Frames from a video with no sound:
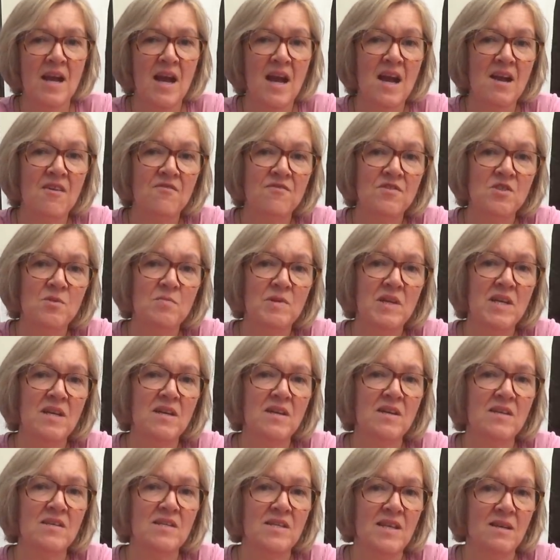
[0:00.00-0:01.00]
After being
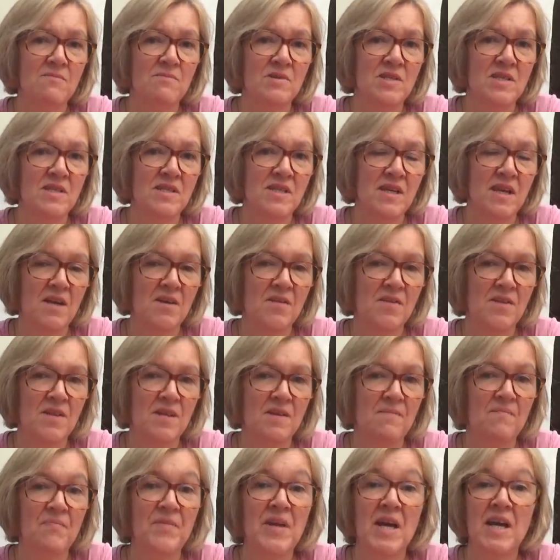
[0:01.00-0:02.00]
condemned to
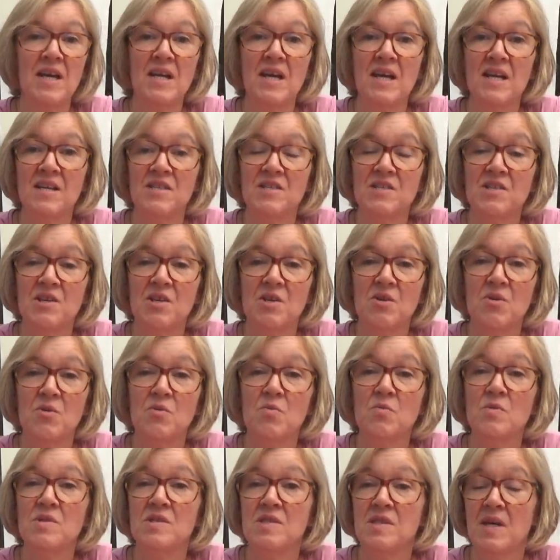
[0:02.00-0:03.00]
death, Anne Askew
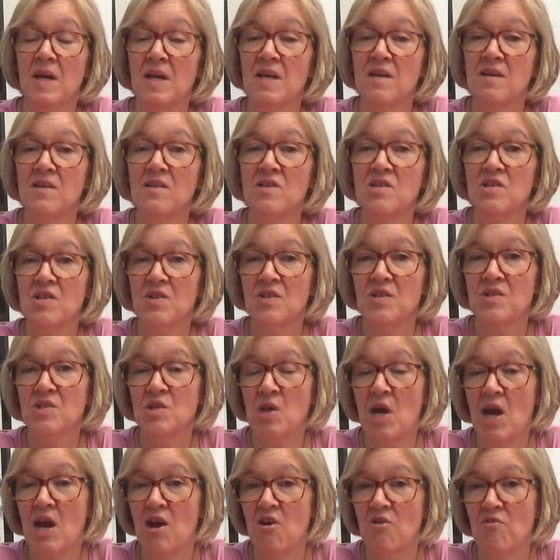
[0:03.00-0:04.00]
was taken to the
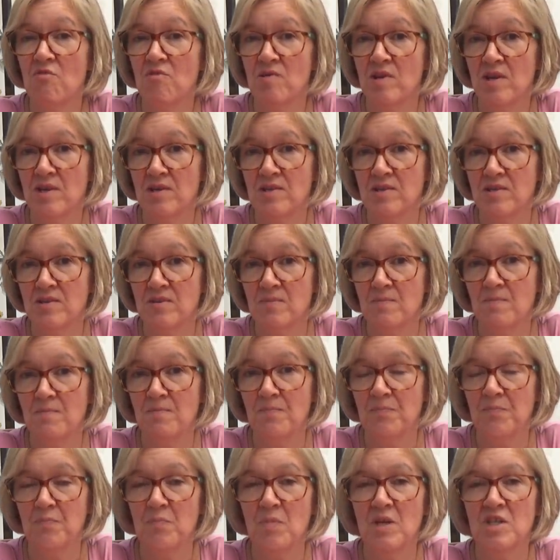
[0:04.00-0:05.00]
Tower of London,
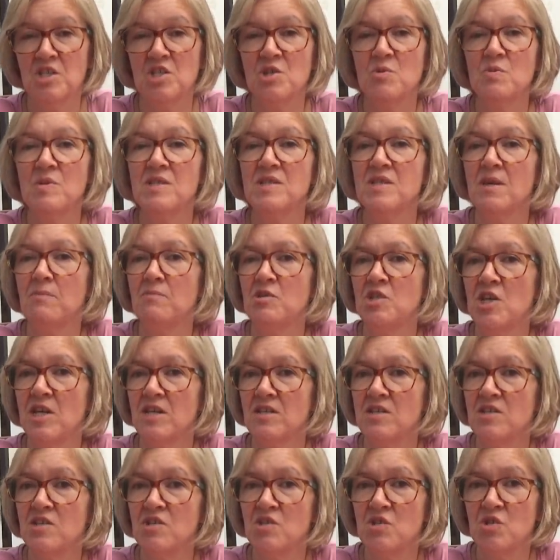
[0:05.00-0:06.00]
where she was
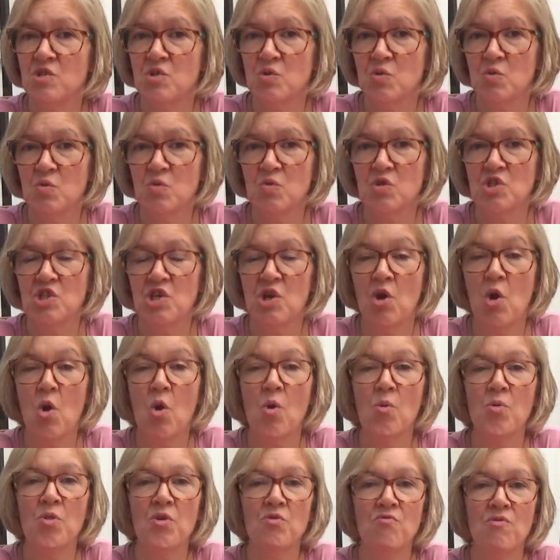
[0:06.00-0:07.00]
subjected to torture
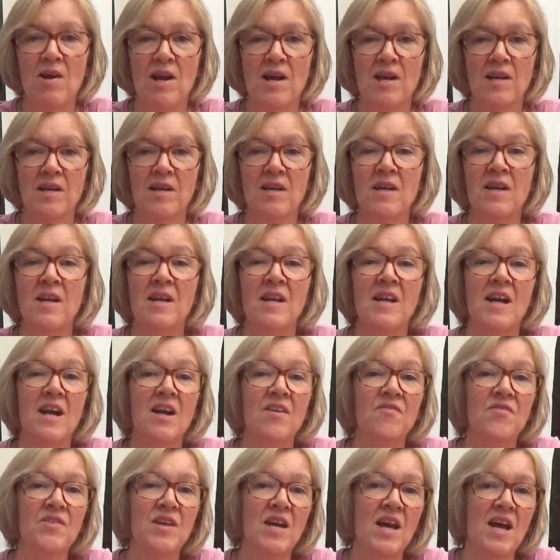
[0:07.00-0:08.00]
on the rack
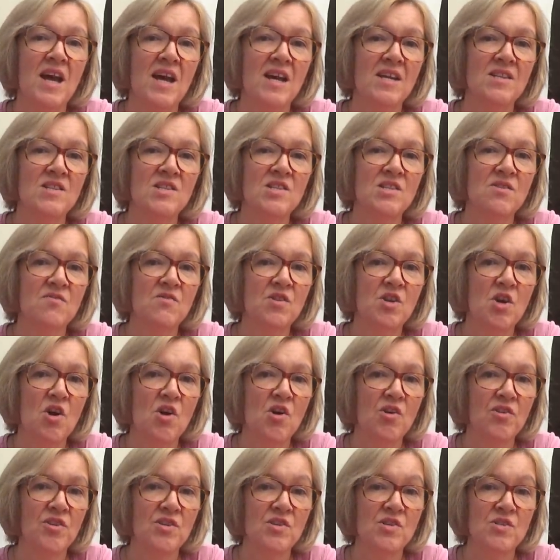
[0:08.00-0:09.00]
at the hands of
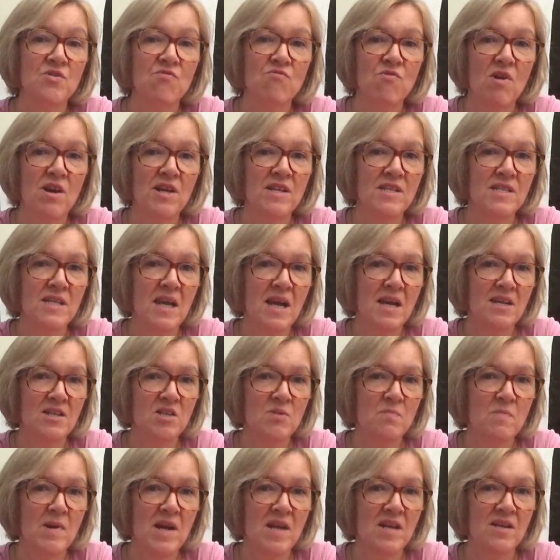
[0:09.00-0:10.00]
Gardiner's
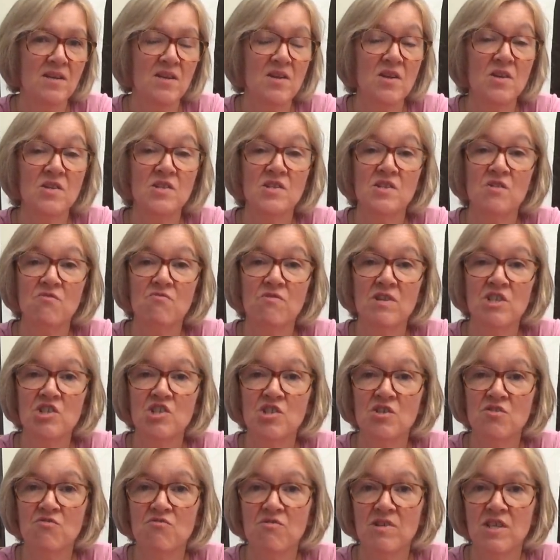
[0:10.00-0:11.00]
right-hand men, Sir
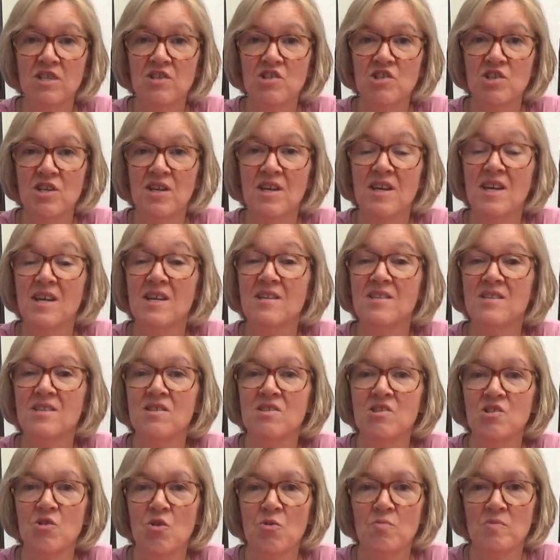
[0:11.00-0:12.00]
Richard Rich and Sir
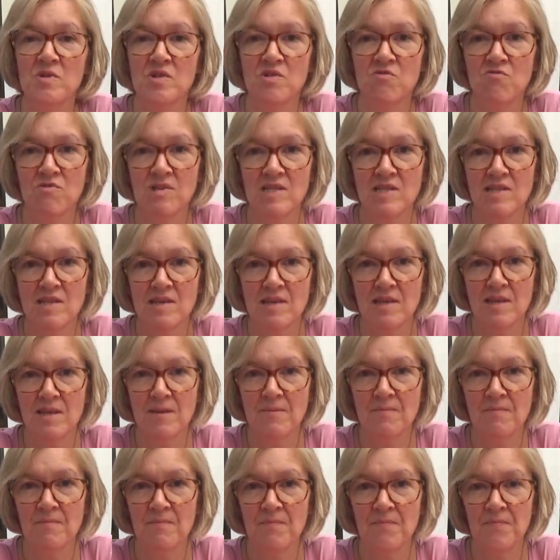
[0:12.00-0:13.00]
Thomas Risley.